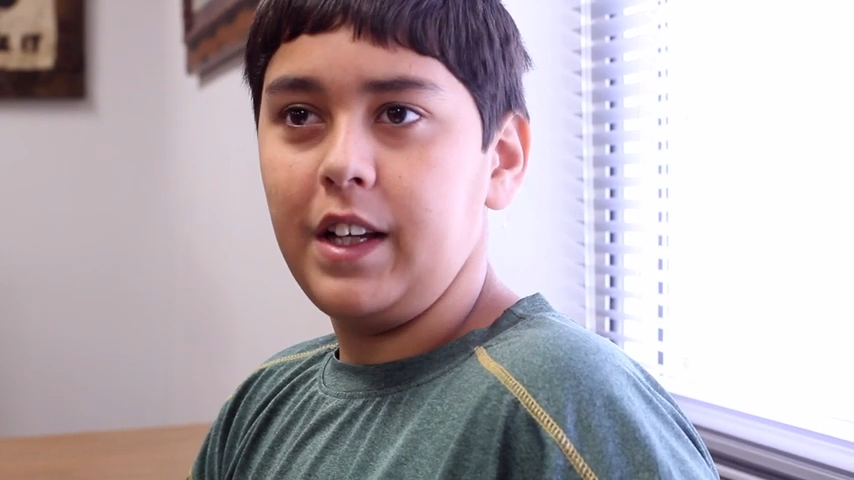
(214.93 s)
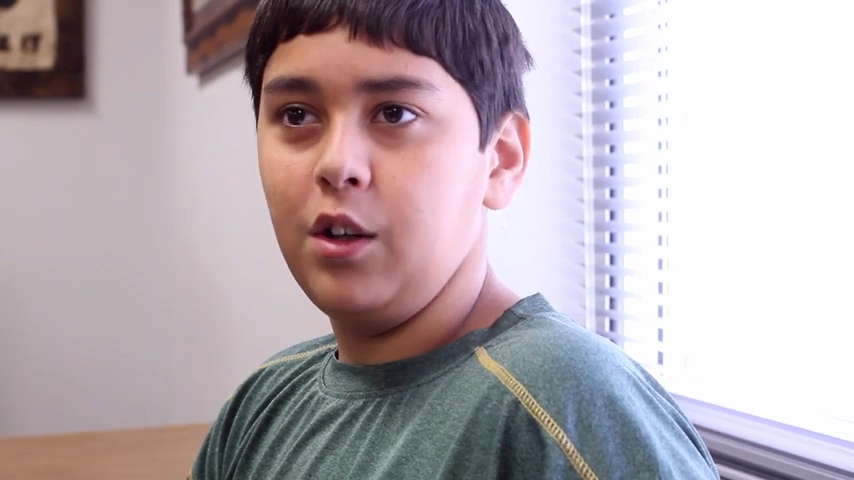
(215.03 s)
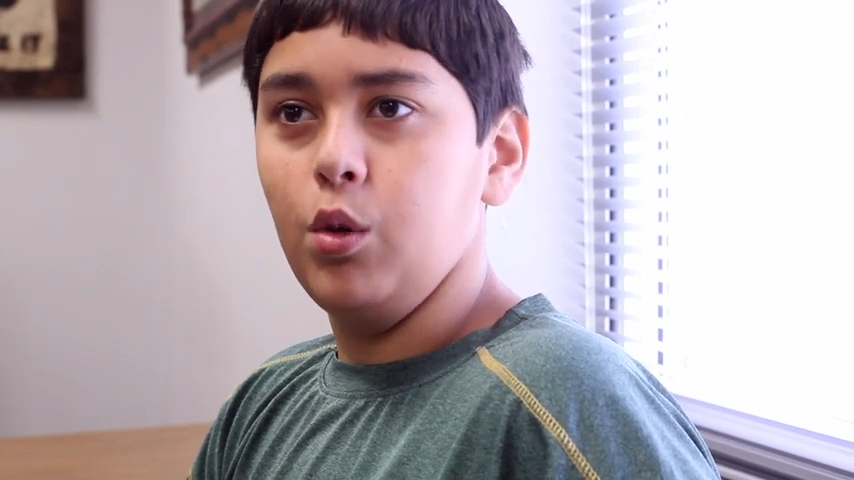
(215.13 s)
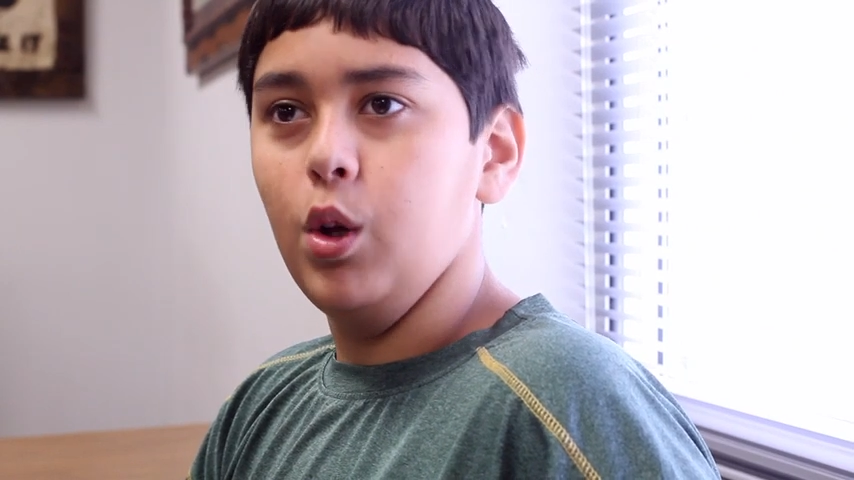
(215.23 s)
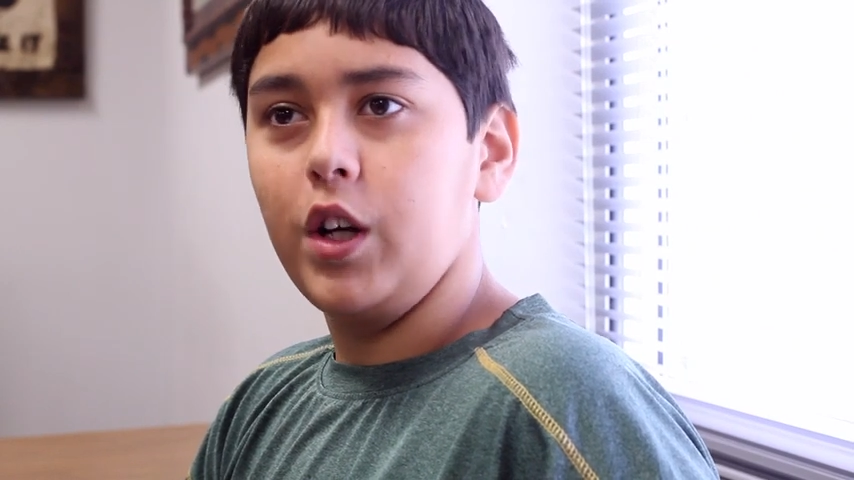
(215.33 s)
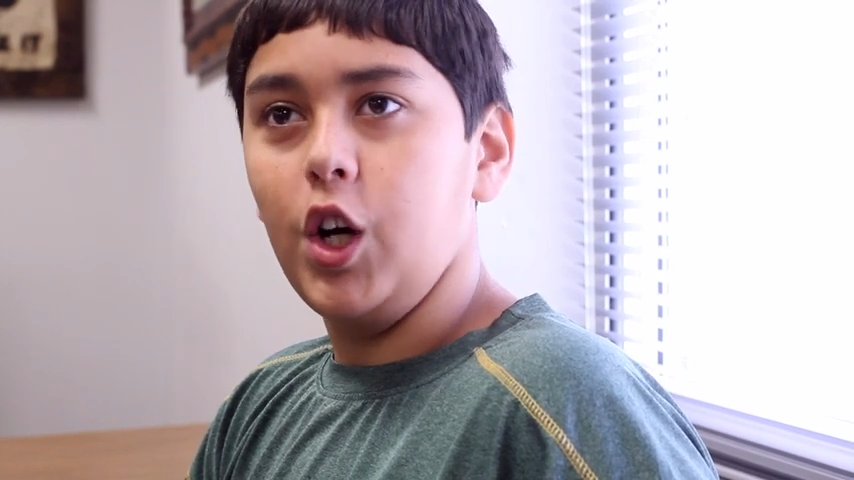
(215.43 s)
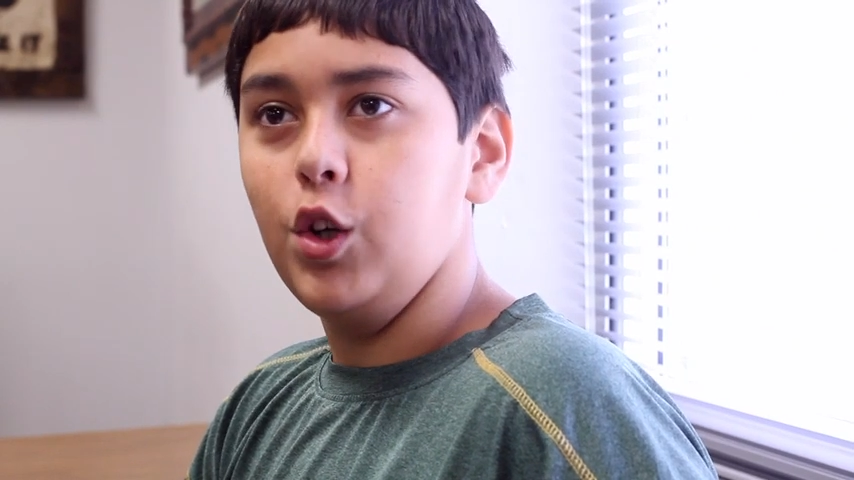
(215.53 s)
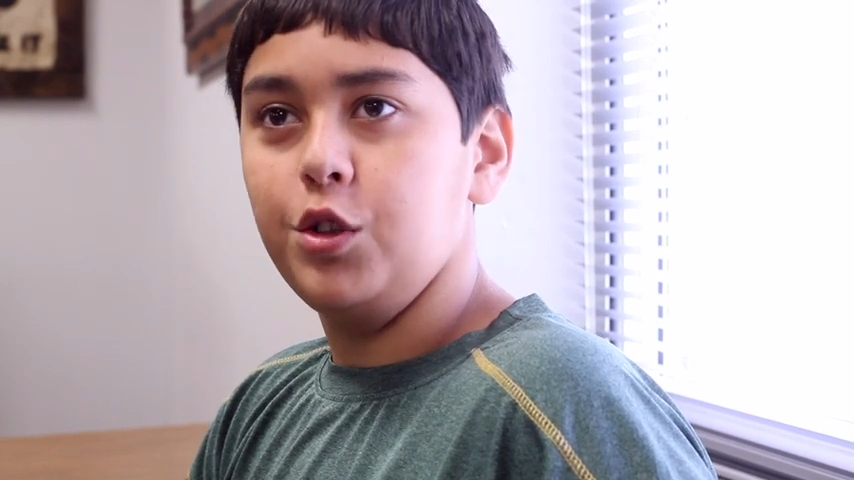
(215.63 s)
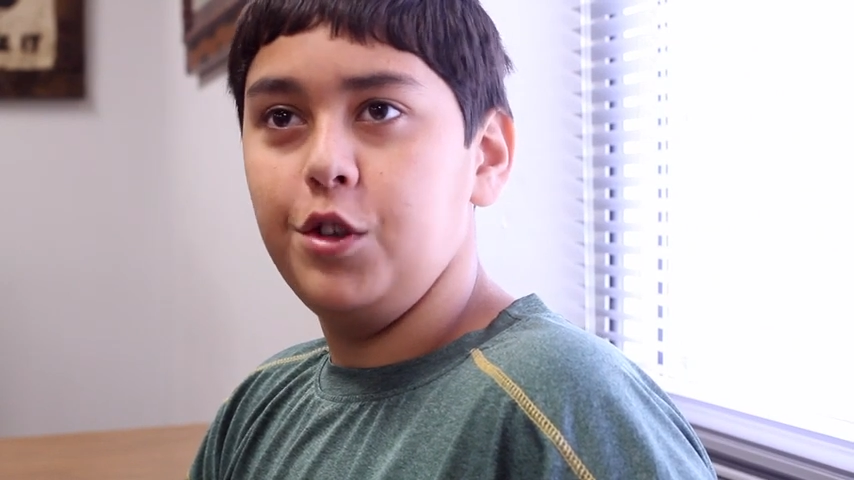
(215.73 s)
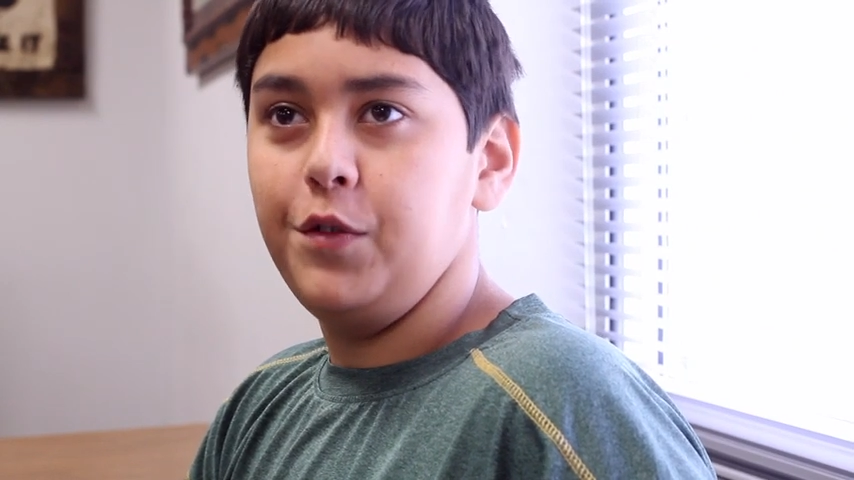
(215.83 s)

a roller coaster.